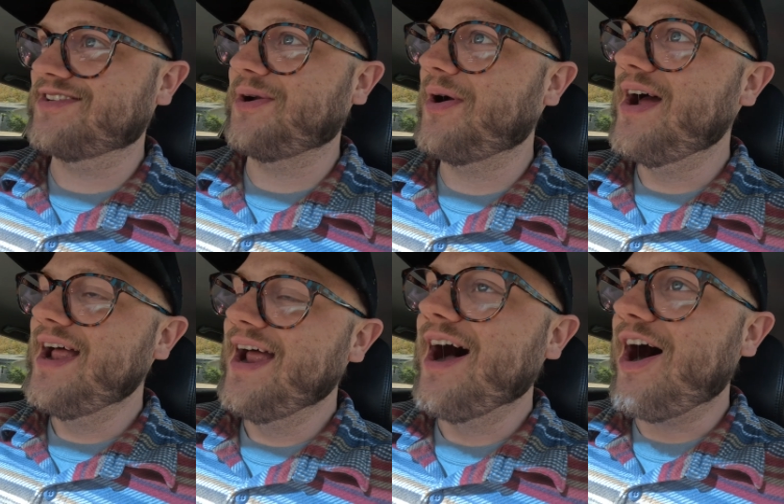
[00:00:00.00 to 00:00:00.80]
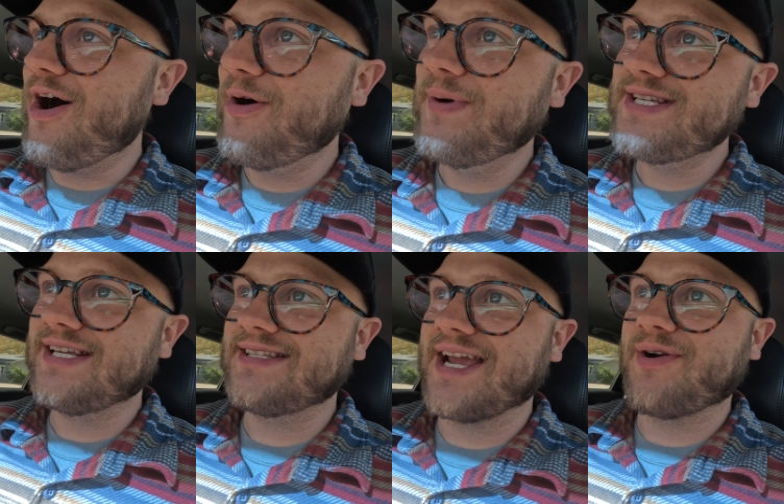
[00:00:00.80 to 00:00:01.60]
So I always
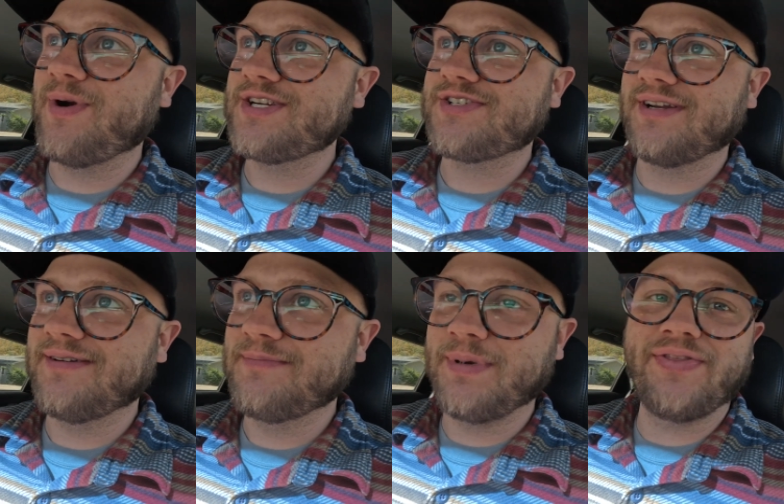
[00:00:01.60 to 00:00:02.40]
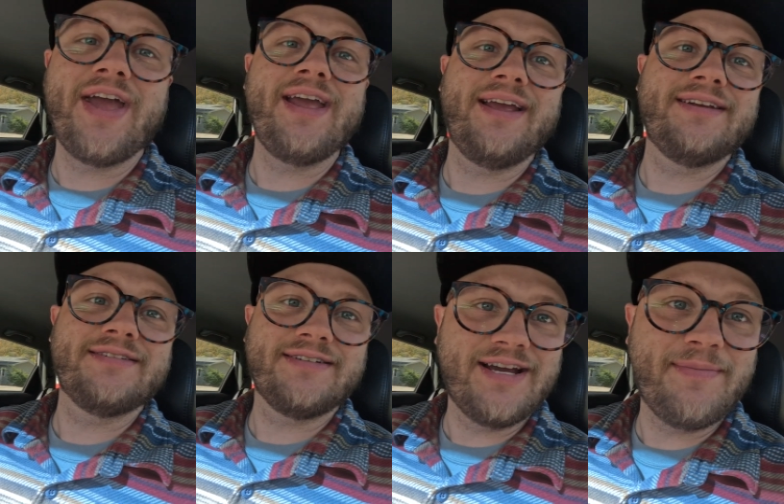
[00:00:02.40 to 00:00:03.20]
get that question, but they
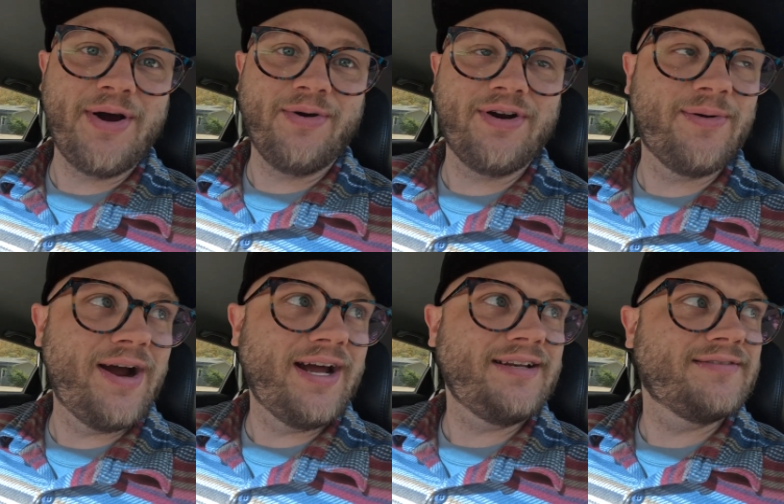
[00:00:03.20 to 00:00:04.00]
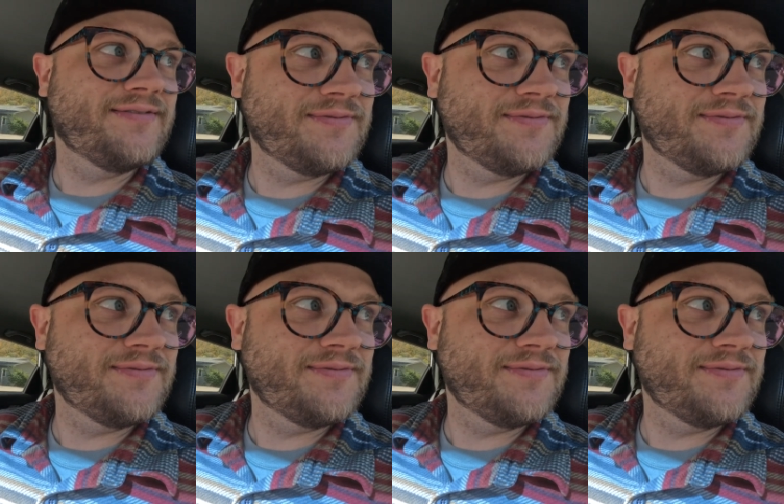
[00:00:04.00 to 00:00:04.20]
got my order right.